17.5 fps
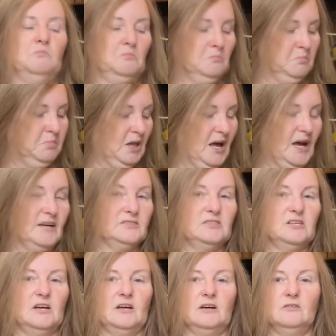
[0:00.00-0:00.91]
black
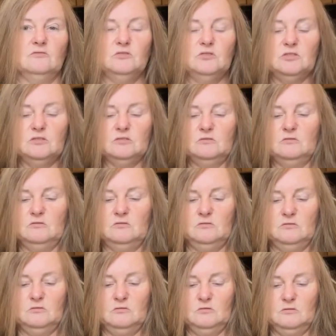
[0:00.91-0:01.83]
towns
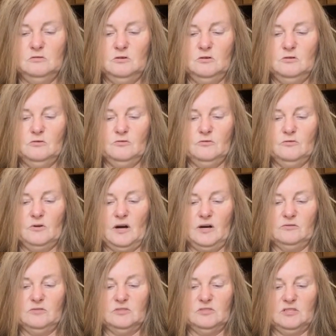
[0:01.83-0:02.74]

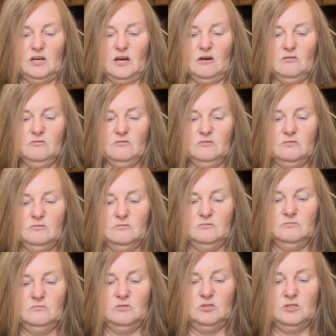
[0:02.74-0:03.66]
throughout the South,
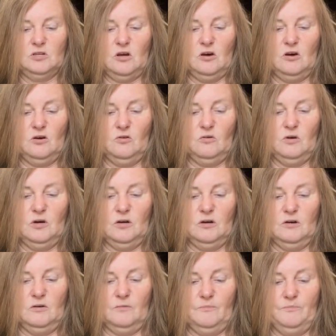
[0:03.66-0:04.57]

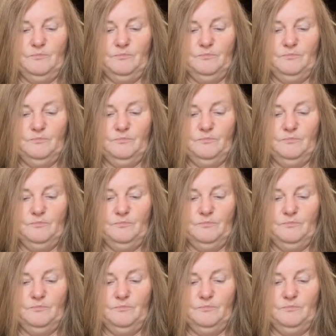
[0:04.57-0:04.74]
so